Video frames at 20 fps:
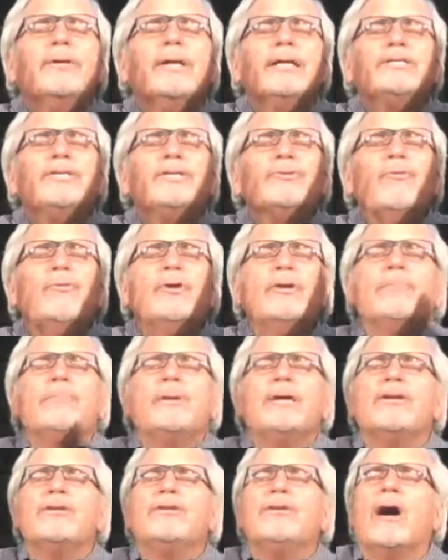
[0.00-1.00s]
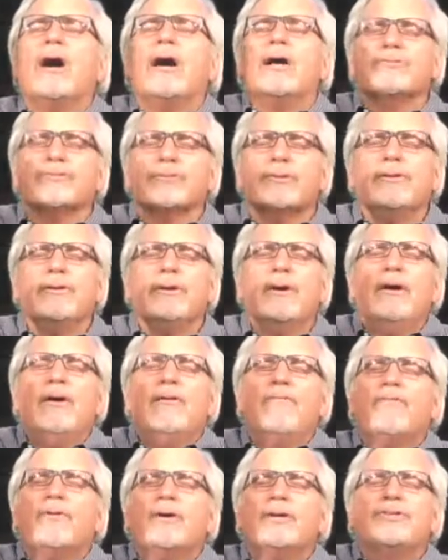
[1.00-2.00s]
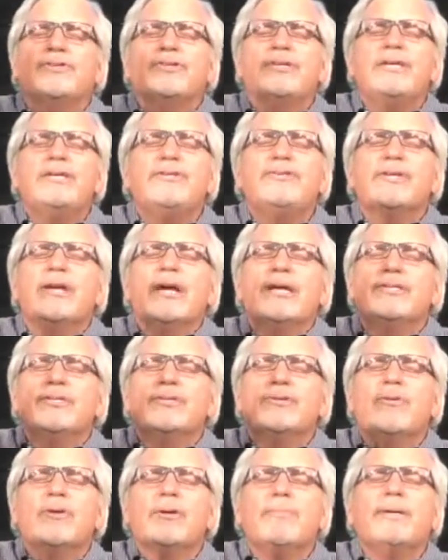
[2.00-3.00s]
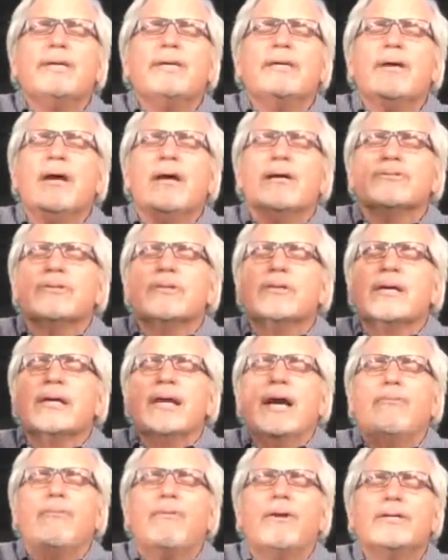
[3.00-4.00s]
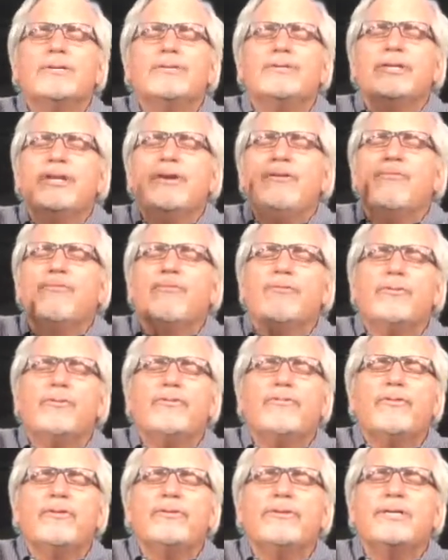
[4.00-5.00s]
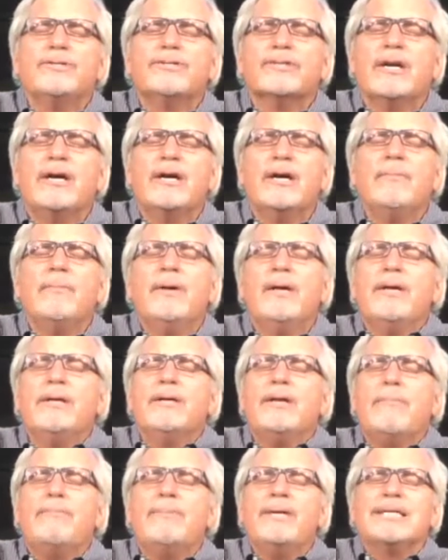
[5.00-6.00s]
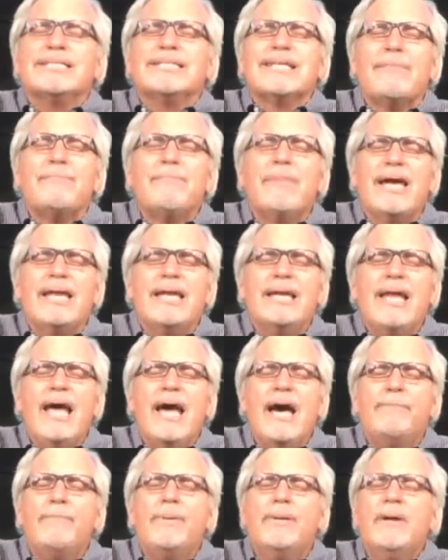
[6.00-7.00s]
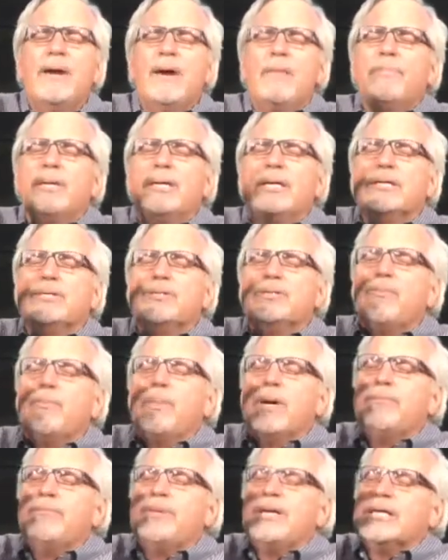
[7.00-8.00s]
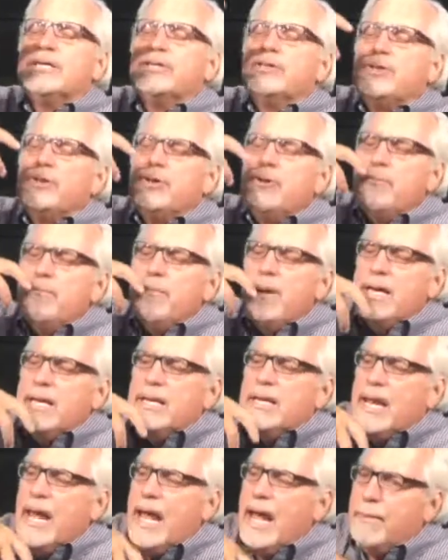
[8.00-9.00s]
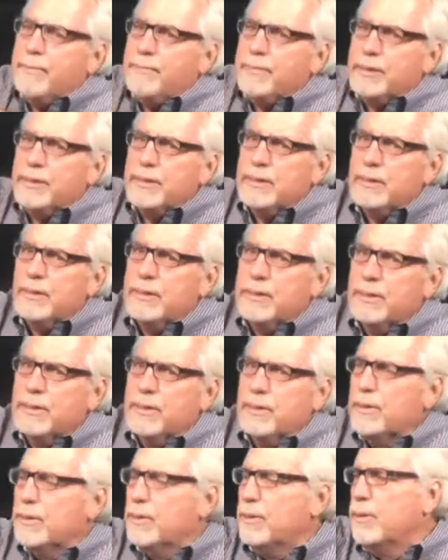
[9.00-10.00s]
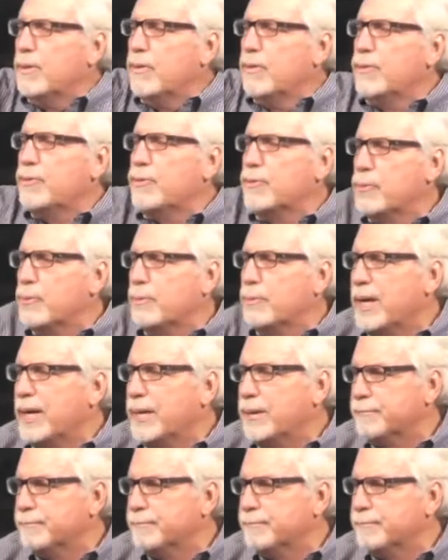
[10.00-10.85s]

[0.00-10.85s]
I just want to be a nozzle for a season. I just want to be a nozzle and I want to see fruitfulness come, not because I made it happen, because, but because you made it happen through me.